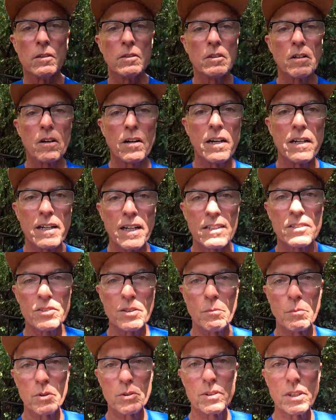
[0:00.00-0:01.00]
All right, guys, so
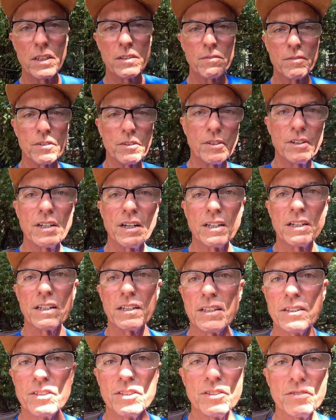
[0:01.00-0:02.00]
I'm gonna take for
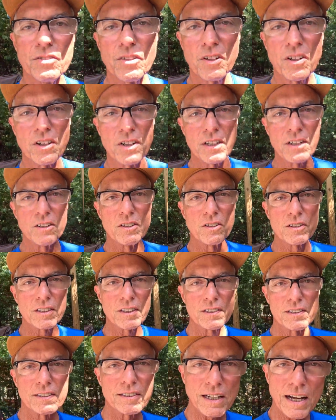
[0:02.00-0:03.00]
granted that you've already looked
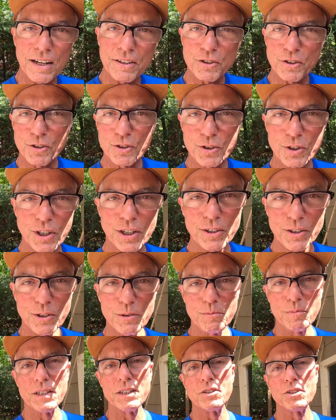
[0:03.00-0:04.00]
inside your trailer
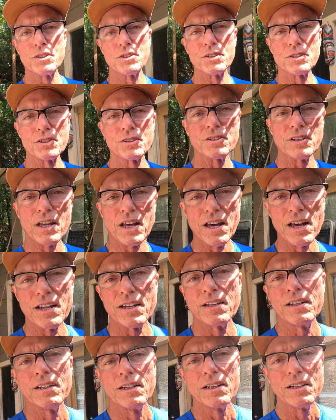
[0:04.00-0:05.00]
and made sure that
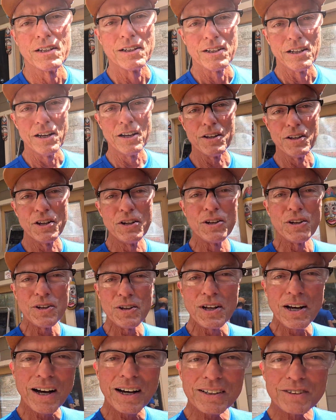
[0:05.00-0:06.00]
you're
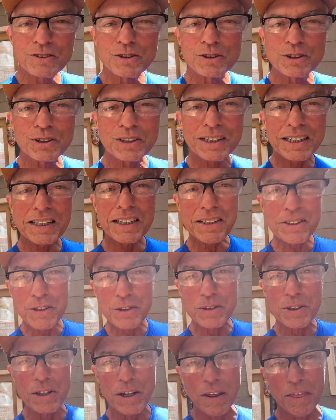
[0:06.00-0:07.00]
not drilling into
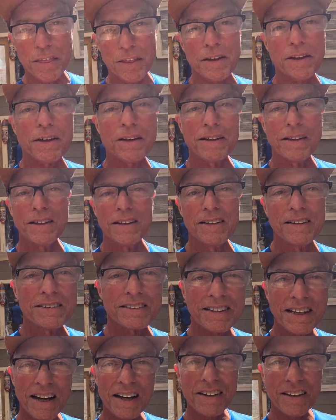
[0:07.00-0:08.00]
anything. It's
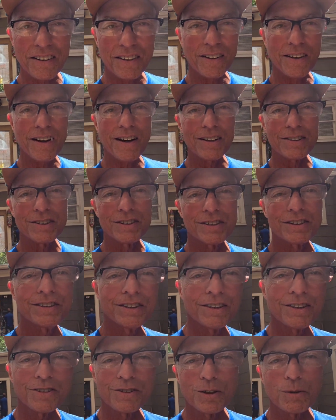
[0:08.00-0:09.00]
kind of logic, you
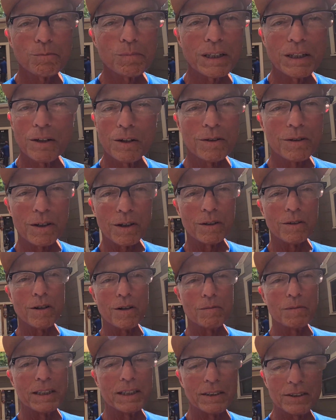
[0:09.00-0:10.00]
know, don't be loco
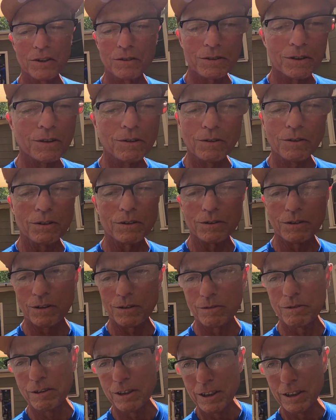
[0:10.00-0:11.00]
on me. Don't go loco.